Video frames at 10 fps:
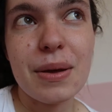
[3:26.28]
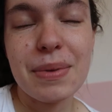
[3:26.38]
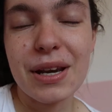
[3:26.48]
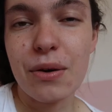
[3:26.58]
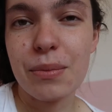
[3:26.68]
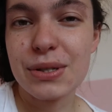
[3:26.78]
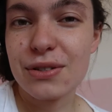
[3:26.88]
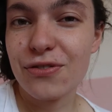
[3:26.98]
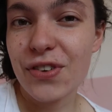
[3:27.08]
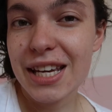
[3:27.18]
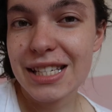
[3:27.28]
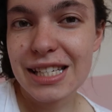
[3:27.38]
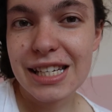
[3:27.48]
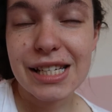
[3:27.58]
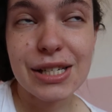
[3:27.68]
been almost
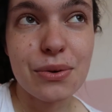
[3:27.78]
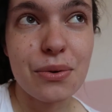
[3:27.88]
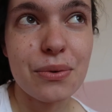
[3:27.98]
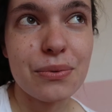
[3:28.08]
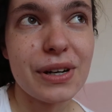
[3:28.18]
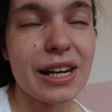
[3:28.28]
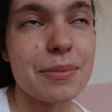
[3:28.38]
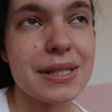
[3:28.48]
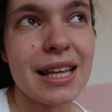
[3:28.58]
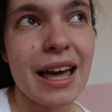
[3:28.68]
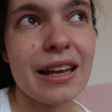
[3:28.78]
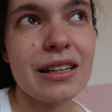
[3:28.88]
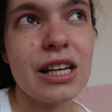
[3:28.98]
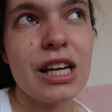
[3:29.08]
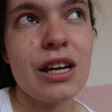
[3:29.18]
offended or really upset.
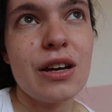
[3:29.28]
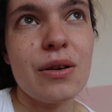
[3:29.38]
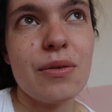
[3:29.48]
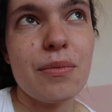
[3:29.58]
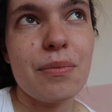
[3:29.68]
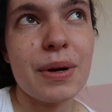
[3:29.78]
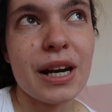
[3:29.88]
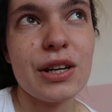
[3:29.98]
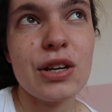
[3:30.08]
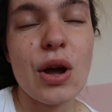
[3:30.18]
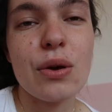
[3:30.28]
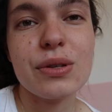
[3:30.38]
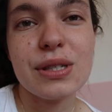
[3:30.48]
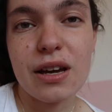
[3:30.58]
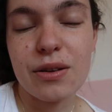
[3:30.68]
But I know
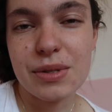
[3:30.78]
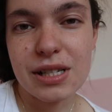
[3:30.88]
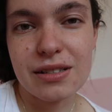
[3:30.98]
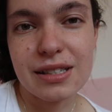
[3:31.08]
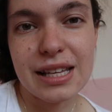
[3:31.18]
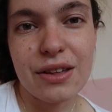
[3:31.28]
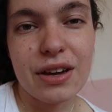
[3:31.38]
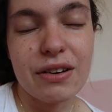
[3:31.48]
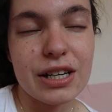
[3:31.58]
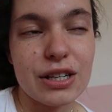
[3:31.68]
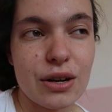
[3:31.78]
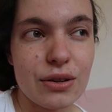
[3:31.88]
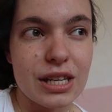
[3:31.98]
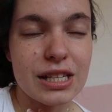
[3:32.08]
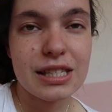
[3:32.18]
the circumstances out there. I
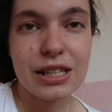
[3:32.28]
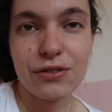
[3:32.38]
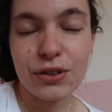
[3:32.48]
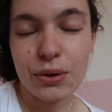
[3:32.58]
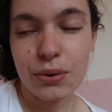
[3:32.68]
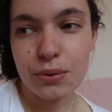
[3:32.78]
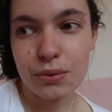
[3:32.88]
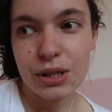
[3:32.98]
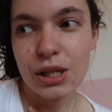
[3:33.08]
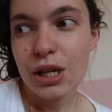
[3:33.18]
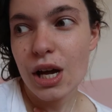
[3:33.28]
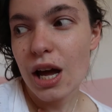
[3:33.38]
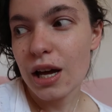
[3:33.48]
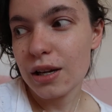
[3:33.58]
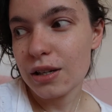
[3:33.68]
know that it's difficult
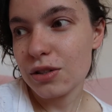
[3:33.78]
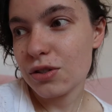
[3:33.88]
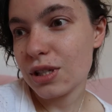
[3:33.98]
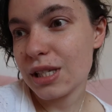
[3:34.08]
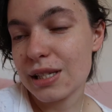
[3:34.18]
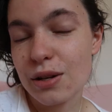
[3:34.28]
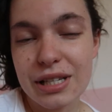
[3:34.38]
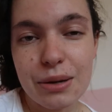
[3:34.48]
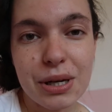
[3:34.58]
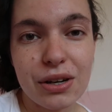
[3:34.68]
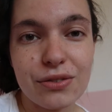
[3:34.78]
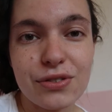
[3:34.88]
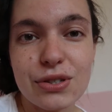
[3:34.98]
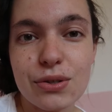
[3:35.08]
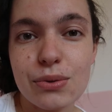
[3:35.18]
during this lockdown period
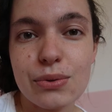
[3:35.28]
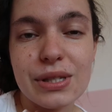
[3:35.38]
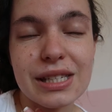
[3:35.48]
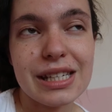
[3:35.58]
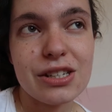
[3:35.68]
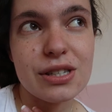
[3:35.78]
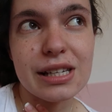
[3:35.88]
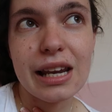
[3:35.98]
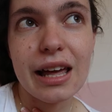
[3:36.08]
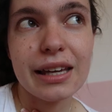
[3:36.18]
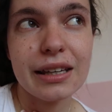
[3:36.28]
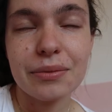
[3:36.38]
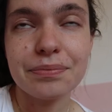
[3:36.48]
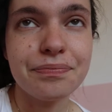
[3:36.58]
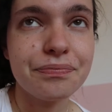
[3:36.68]
for schools and teachers alike.